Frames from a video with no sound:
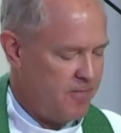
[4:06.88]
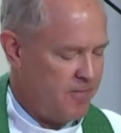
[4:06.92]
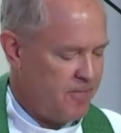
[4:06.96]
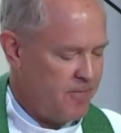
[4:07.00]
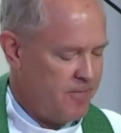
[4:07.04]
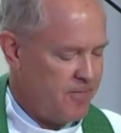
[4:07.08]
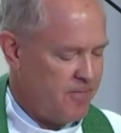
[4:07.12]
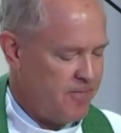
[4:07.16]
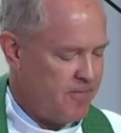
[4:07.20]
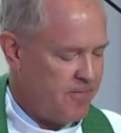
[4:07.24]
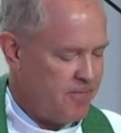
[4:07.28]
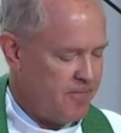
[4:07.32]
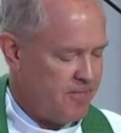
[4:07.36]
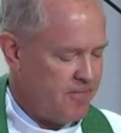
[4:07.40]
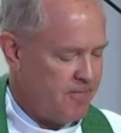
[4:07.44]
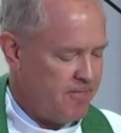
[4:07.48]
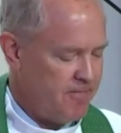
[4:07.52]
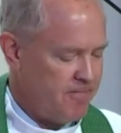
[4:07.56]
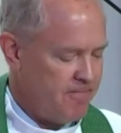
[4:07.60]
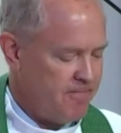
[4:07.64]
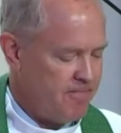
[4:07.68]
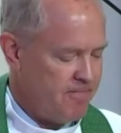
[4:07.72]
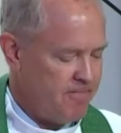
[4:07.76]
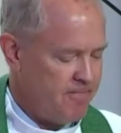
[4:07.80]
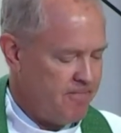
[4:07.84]

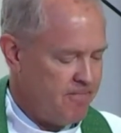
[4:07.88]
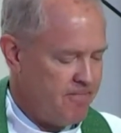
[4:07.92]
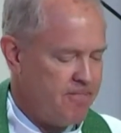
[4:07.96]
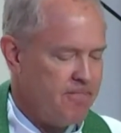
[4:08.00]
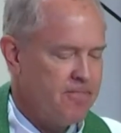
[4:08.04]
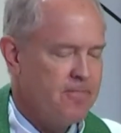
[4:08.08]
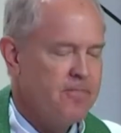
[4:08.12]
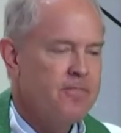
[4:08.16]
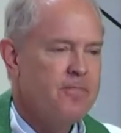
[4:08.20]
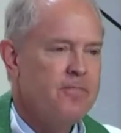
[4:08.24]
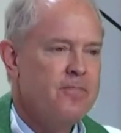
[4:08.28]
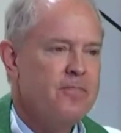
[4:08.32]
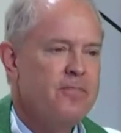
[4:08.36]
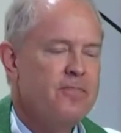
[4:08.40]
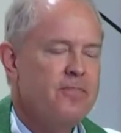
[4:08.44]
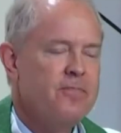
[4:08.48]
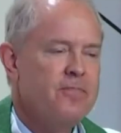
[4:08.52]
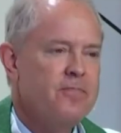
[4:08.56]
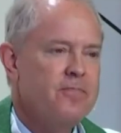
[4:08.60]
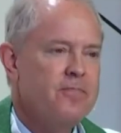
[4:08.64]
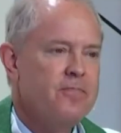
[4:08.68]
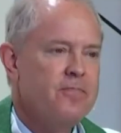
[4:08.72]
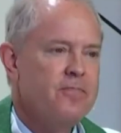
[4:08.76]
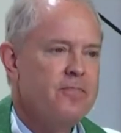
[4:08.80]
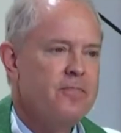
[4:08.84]

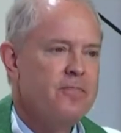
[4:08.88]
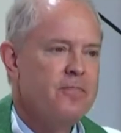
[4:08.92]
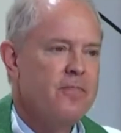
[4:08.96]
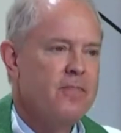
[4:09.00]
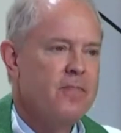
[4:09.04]
Nothing is said.